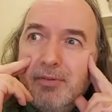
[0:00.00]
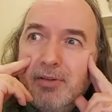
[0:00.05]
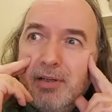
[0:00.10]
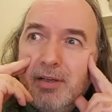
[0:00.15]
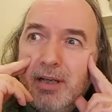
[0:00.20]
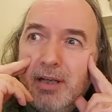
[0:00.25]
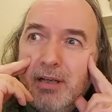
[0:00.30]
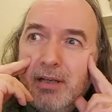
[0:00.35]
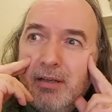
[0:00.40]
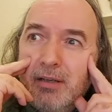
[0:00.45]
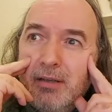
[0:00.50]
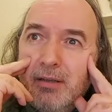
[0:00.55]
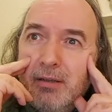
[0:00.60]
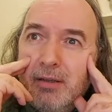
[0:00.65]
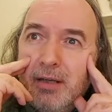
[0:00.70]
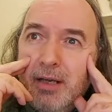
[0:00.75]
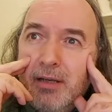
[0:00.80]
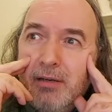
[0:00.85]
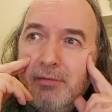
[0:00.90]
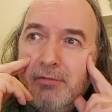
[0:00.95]
to get you
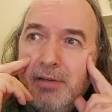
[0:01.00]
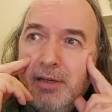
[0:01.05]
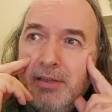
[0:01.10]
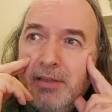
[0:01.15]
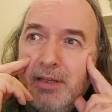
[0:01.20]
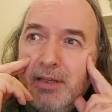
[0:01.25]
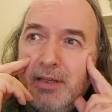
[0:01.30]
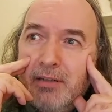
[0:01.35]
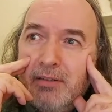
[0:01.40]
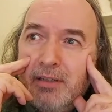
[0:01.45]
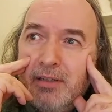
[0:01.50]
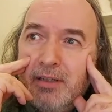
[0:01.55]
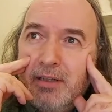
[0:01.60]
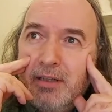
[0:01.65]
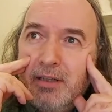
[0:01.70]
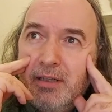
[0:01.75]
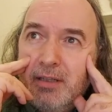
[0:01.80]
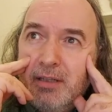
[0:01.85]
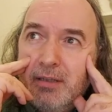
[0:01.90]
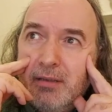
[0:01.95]
kind of ready to
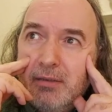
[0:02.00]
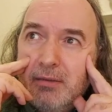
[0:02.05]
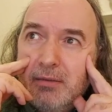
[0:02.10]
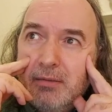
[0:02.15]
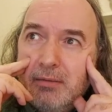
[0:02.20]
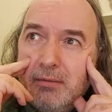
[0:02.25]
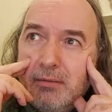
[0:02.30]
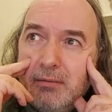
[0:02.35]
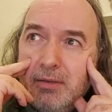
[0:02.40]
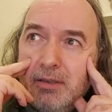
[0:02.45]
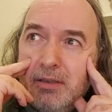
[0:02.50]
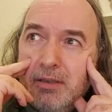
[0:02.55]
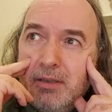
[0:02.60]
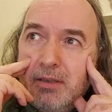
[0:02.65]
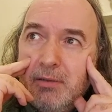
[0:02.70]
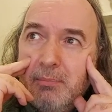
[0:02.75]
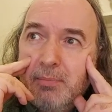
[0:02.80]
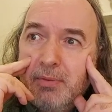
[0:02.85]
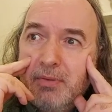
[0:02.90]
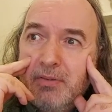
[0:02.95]
hear what I
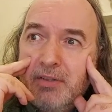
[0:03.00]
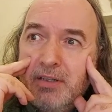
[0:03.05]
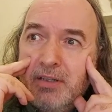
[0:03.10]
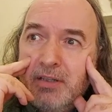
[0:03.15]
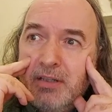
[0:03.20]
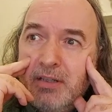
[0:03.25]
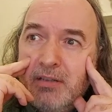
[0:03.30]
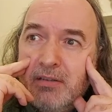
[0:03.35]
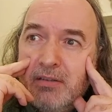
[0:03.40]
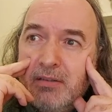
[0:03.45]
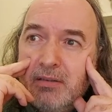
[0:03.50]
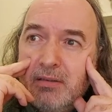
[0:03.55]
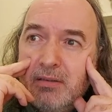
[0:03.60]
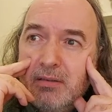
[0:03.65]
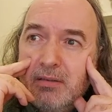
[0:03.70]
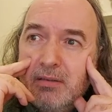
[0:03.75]
hope is in this.